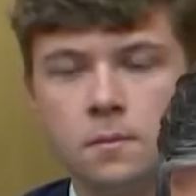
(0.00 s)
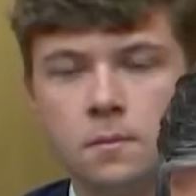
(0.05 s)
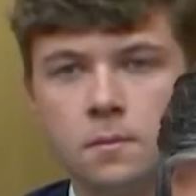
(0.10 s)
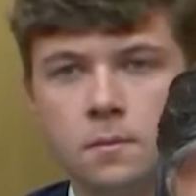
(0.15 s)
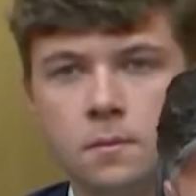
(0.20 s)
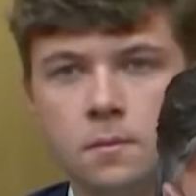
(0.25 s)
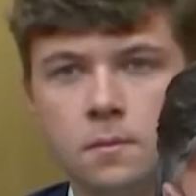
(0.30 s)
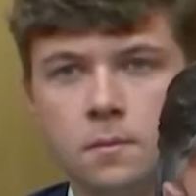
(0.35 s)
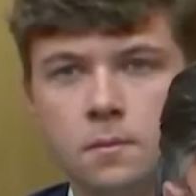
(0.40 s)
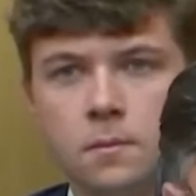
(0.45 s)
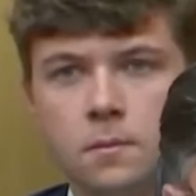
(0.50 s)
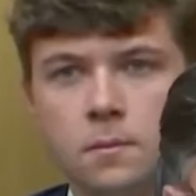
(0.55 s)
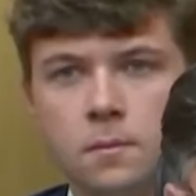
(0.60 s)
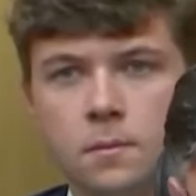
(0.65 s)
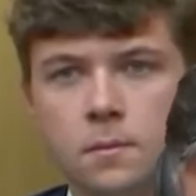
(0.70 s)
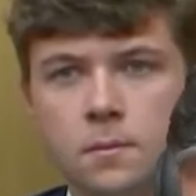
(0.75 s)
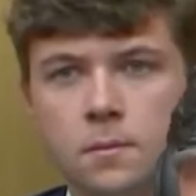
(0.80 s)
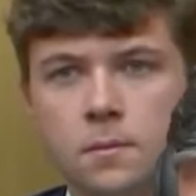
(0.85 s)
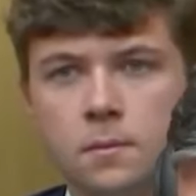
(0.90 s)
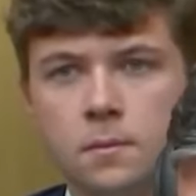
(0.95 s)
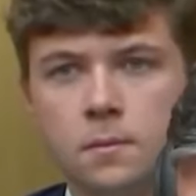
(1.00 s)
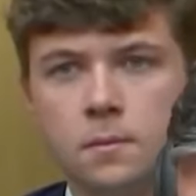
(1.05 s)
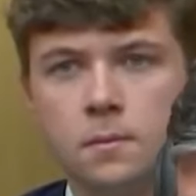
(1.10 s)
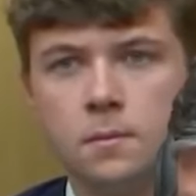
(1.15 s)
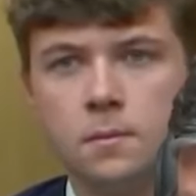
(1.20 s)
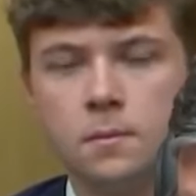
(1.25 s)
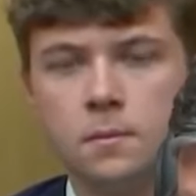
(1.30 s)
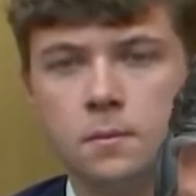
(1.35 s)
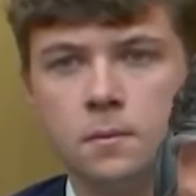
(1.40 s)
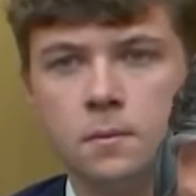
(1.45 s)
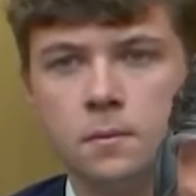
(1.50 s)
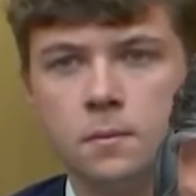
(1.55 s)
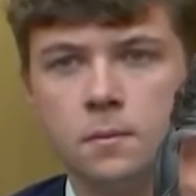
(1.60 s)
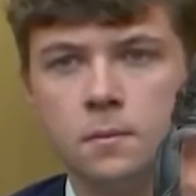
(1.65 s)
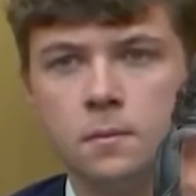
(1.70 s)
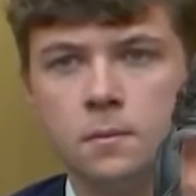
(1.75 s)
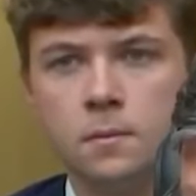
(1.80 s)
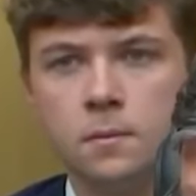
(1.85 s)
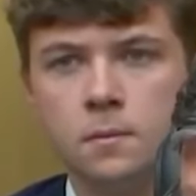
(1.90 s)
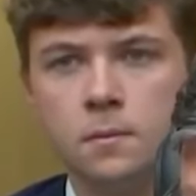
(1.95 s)

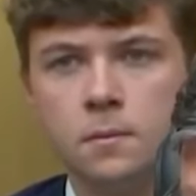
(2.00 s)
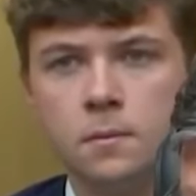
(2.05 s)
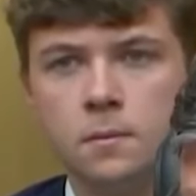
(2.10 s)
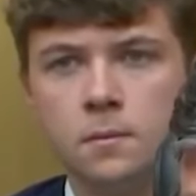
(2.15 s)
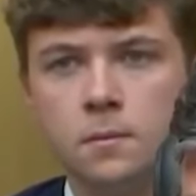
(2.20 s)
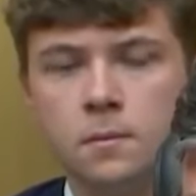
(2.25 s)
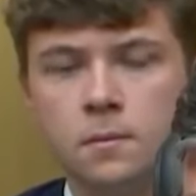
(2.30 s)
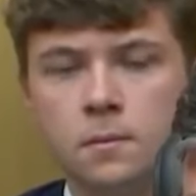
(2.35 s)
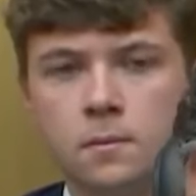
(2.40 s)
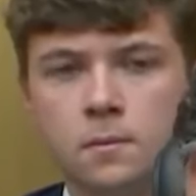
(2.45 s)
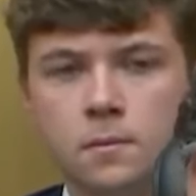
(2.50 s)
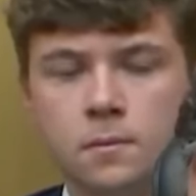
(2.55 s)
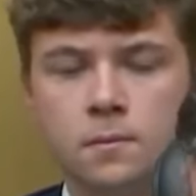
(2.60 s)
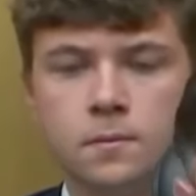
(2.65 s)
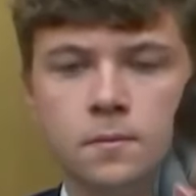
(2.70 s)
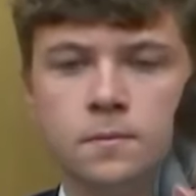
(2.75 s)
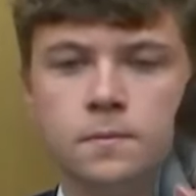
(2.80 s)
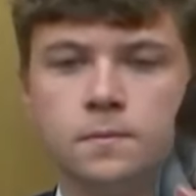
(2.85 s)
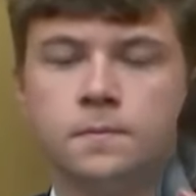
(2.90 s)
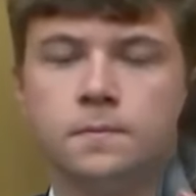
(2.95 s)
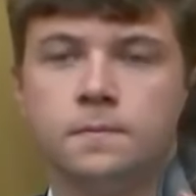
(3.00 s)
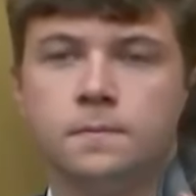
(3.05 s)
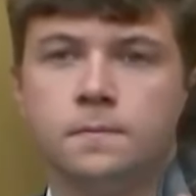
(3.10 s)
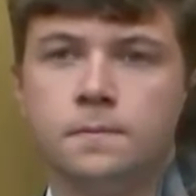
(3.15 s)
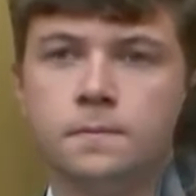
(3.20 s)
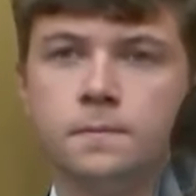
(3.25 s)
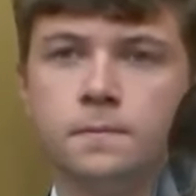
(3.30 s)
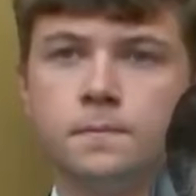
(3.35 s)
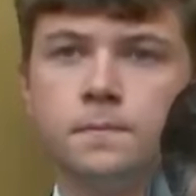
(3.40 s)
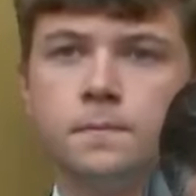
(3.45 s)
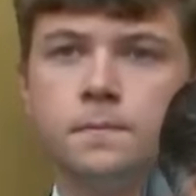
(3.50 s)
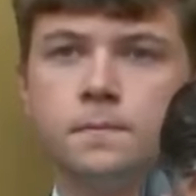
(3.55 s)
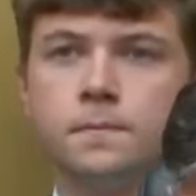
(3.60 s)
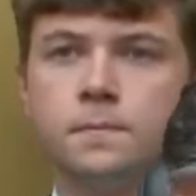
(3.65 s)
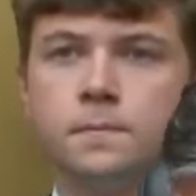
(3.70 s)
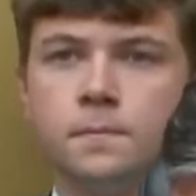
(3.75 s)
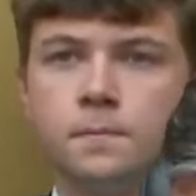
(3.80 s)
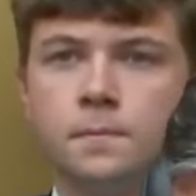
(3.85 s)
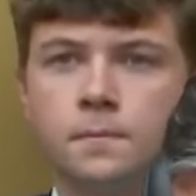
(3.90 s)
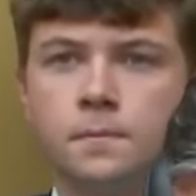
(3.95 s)

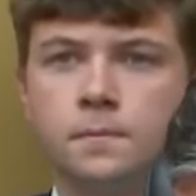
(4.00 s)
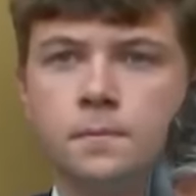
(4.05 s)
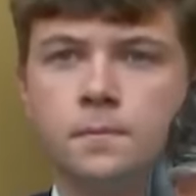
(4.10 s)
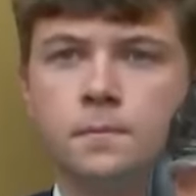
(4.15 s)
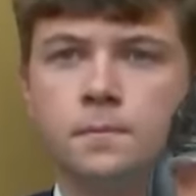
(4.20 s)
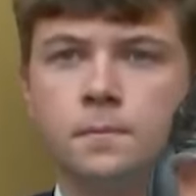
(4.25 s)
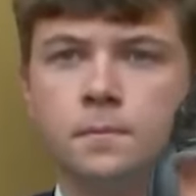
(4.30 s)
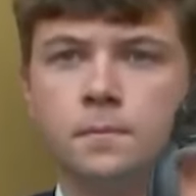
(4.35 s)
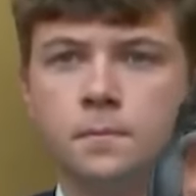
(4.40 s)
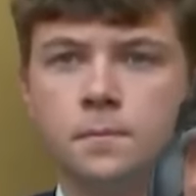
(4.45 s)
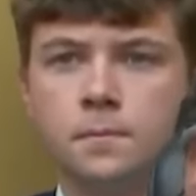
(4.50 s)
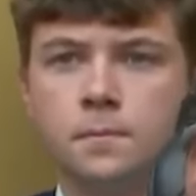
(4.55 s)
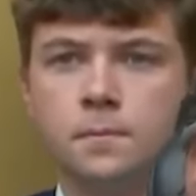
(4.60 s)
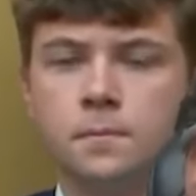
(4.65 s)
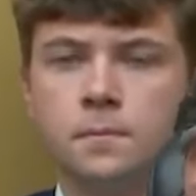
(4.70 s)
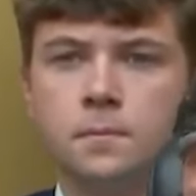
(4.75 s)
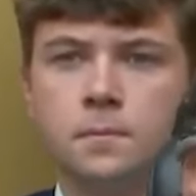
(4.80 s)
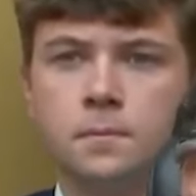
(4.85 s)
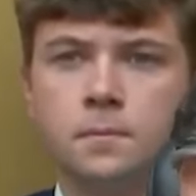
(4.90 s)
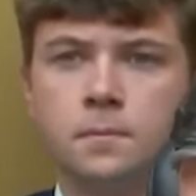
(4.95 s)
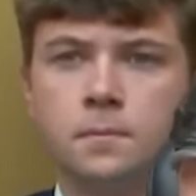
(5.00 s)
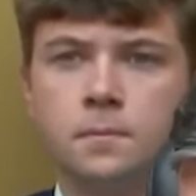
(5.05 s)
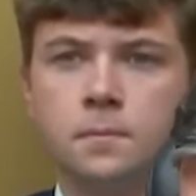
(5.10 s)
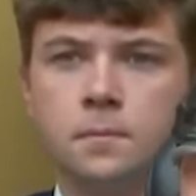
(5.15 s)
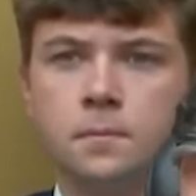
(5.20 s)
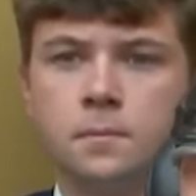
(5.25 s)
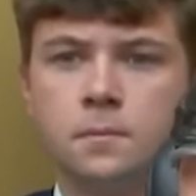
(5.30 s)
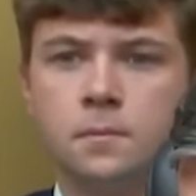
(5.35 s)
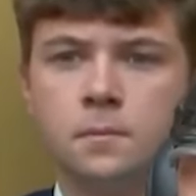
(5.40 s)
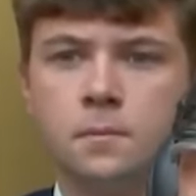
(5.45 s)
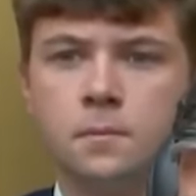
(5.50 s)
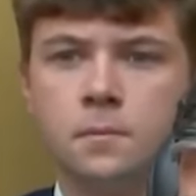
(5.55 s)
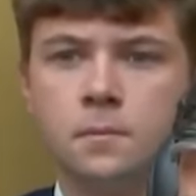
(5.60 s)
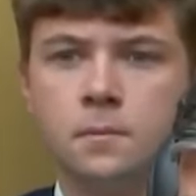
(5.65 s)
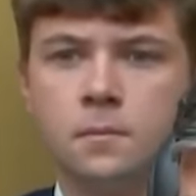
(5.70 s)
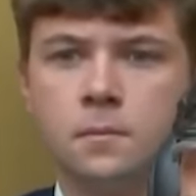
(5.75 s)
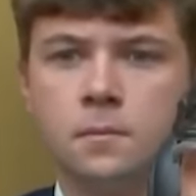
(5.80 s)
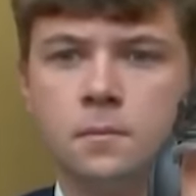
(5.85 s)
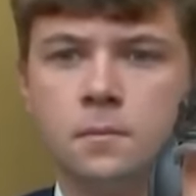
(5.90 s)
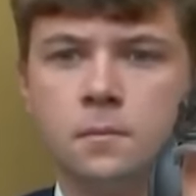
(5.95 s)

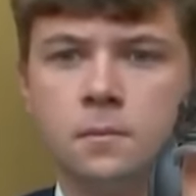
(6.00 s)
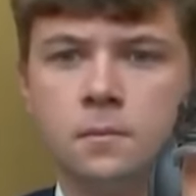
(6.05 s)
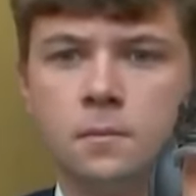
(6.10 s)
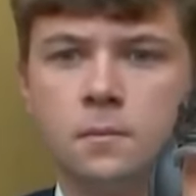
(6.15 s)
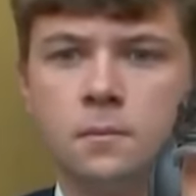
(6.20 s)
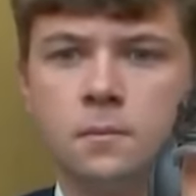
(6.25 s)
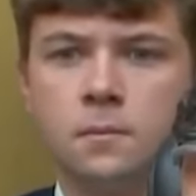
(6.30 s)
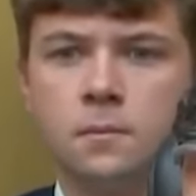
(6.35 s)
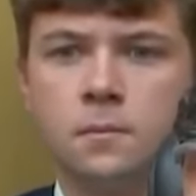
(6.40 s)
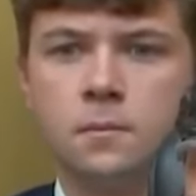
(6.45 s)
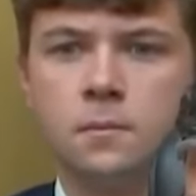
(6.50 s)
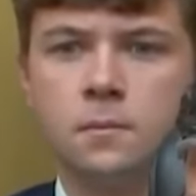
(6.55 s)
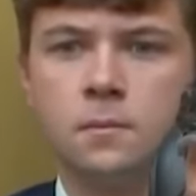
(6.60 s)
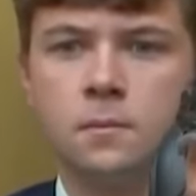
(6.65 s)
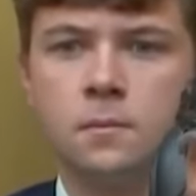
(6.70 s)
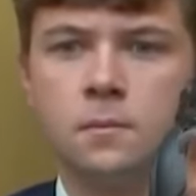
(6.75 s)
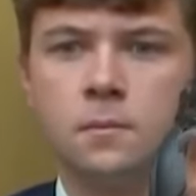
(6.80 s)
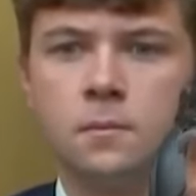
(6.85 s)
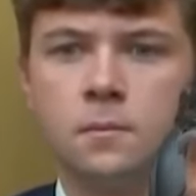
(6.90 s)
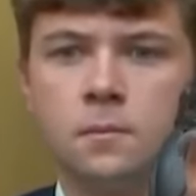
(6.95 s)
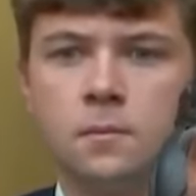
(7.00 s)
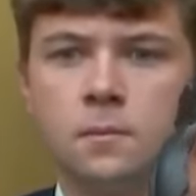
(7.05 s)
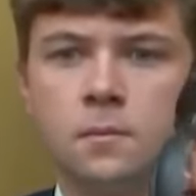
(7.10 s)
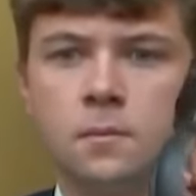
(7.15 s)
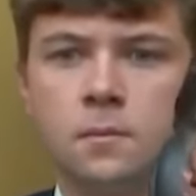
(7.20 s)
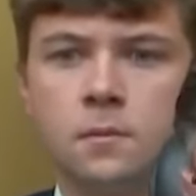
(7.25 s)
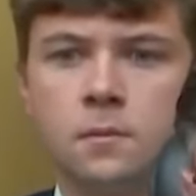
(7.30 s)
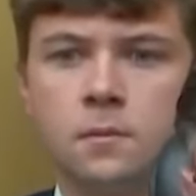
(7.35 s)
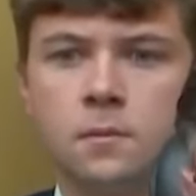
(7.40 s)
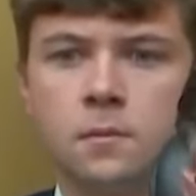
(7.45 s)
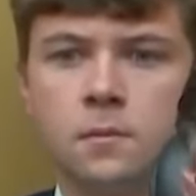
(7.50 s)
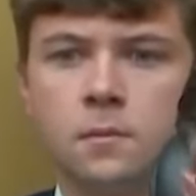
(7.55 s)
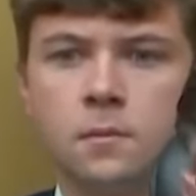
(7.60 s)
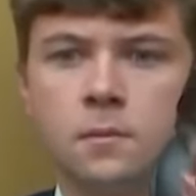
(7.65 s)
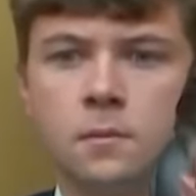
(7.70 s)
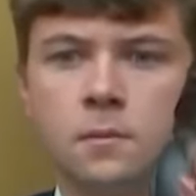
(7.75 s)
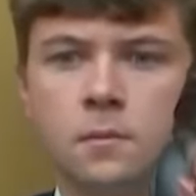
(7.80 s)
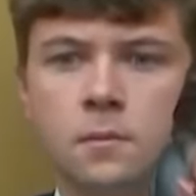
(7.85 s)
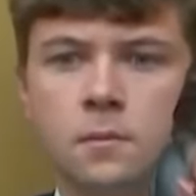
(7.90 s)
(not speaking)